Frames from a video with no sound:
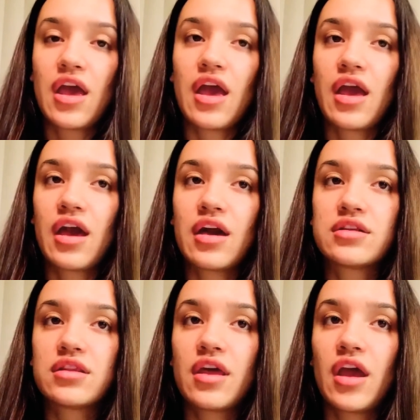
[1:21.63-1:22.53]
and
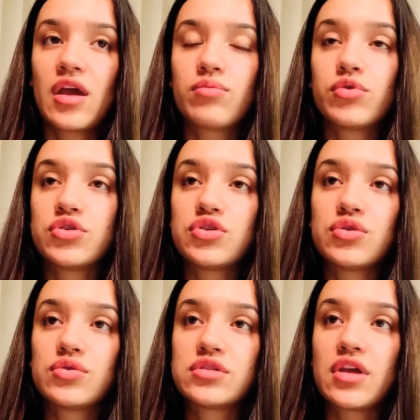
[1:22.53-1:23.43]
they
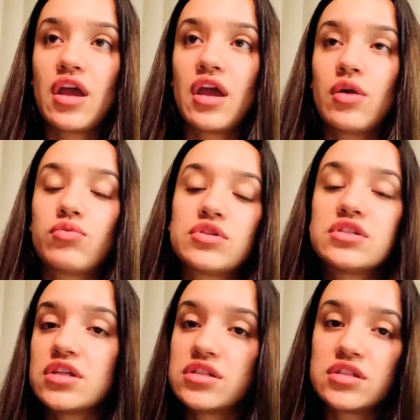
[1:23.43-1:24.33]
produce a
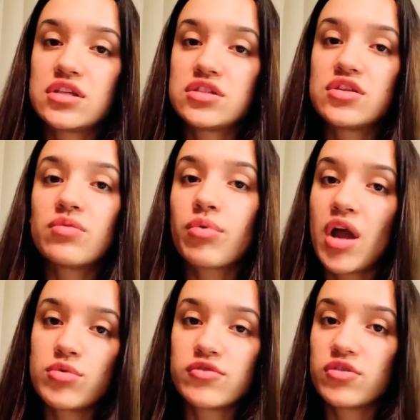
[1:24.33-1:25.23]
resistance to the prime
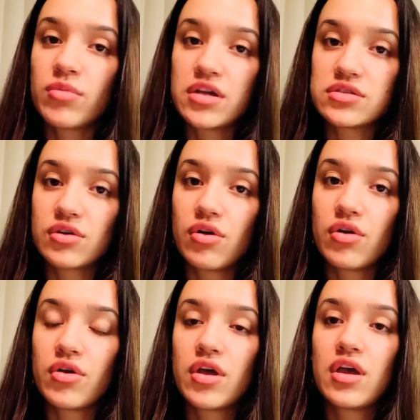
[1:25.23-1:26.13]
mover
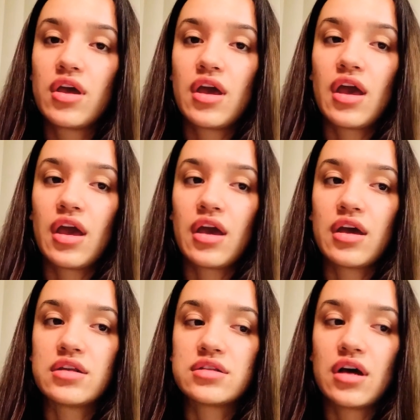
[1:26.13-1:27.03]
muscle
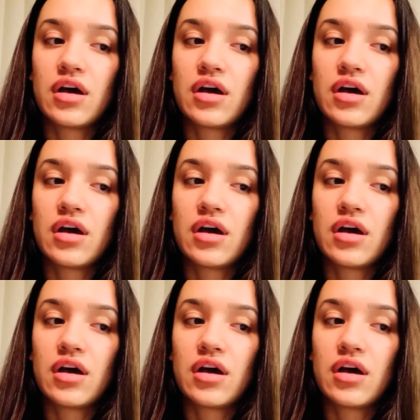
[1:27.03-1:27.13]
and